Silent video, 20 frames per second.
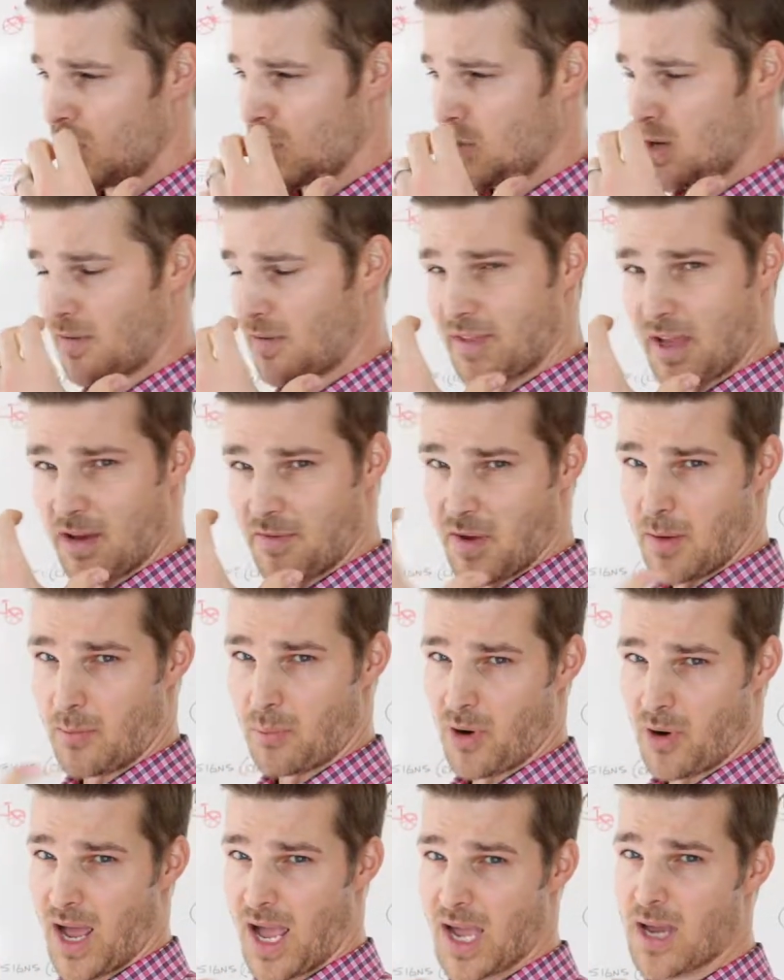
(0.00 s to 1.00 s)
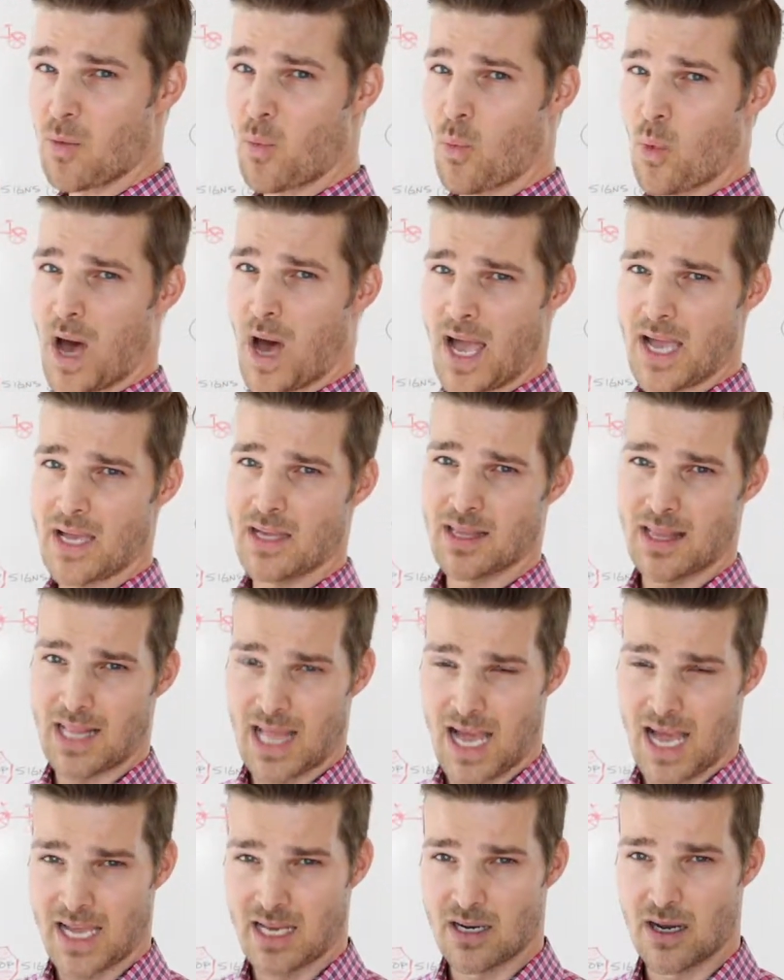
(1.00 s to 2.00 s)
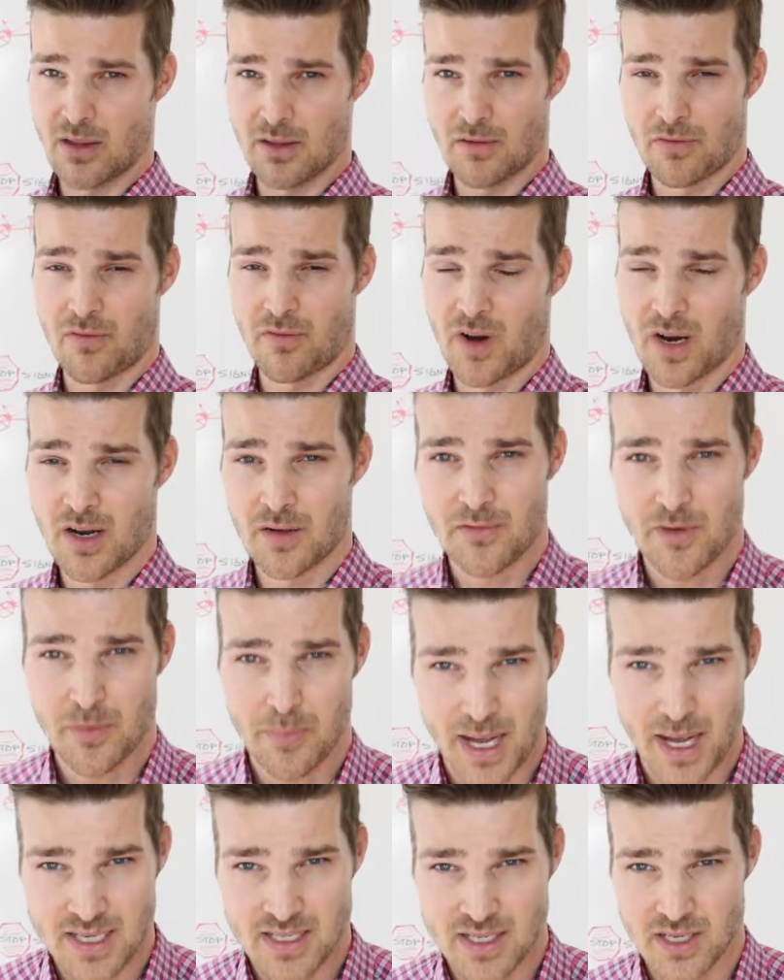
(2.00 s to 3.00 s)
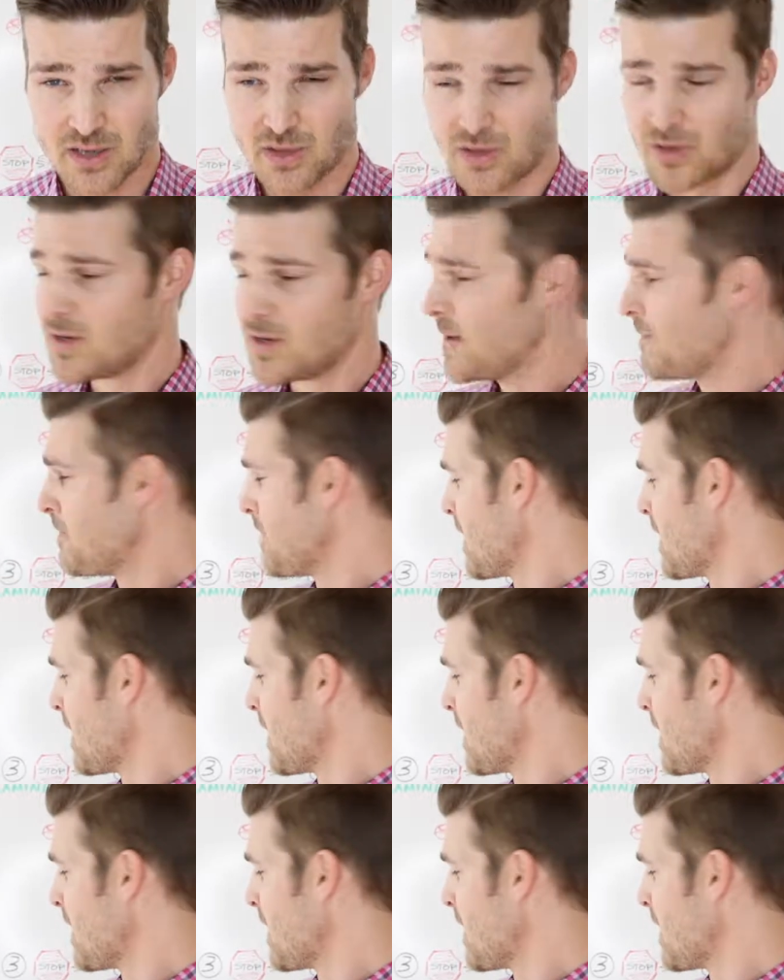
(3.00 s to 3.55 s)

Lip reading: You have to have a bright white light on the front of your bicycle